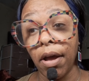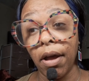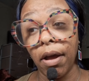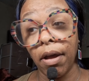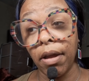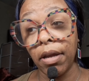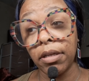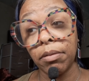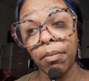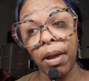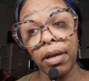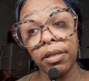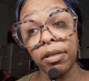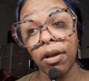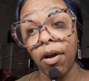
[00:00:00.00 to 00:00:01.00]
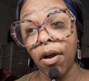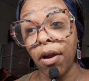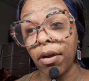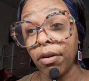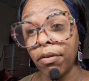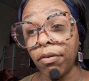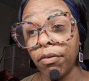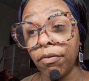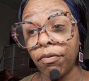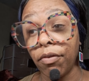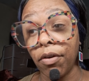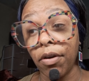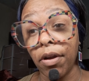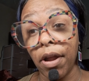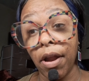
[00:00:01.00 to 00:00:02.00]
it makes it harder
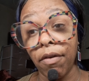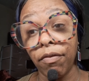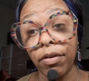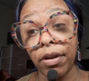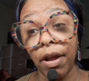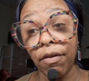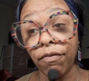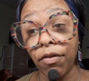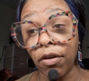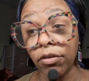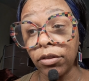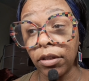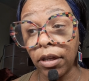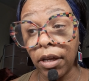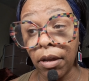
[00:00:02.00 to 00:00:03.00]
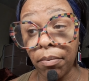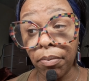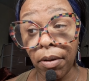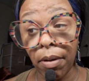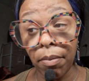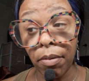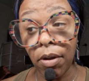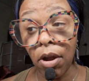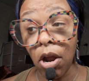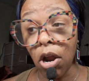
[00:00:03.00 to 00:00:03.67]
for everyday folks to keep up.